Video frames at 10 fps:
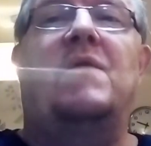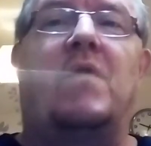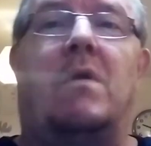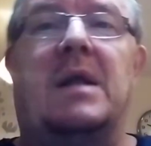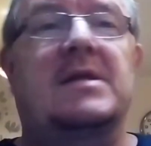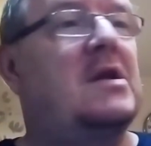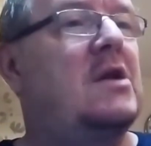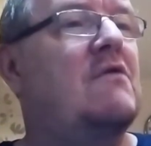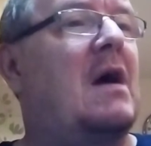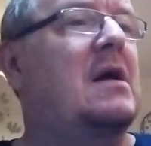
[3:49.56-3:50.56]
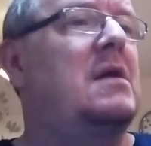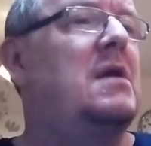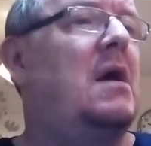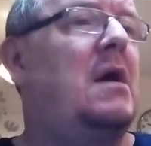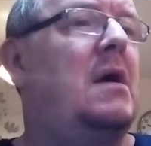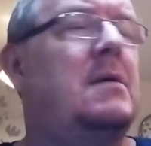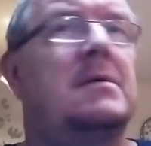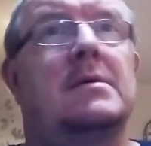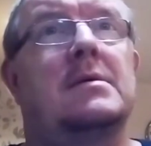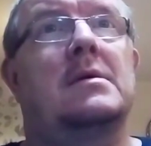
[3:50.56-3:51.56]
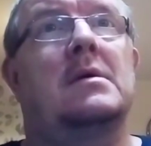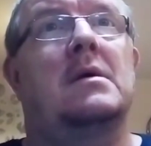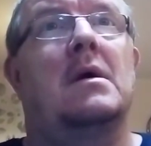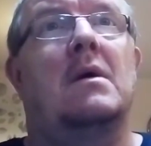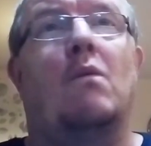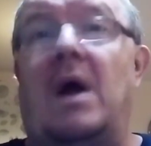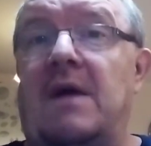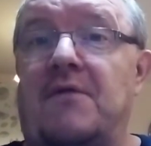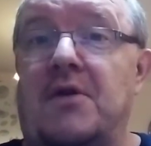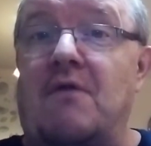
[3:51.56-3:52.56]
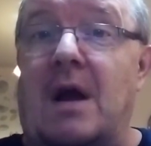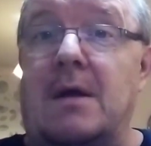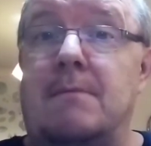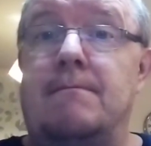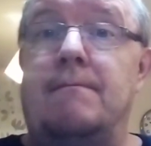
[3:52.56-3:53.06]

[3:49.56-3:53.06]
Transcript: before Enter the Dragon, Way of the Dragon.